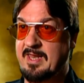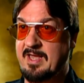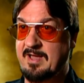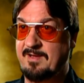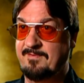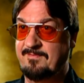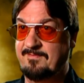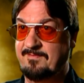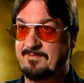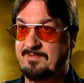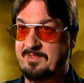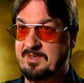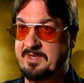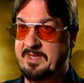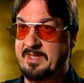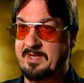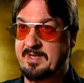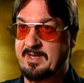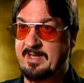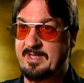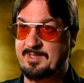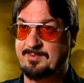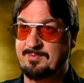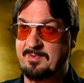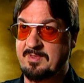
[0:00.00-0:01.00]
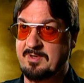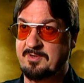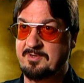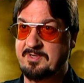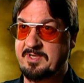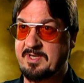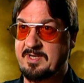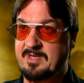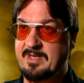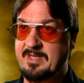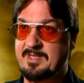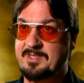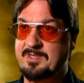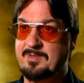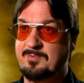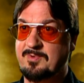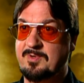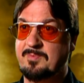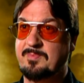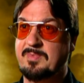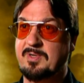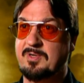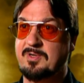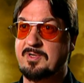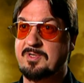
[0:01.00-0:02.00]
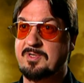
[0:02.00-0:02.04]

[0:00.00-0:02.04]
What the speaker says: I love the deadlines. Without deadlines, I would be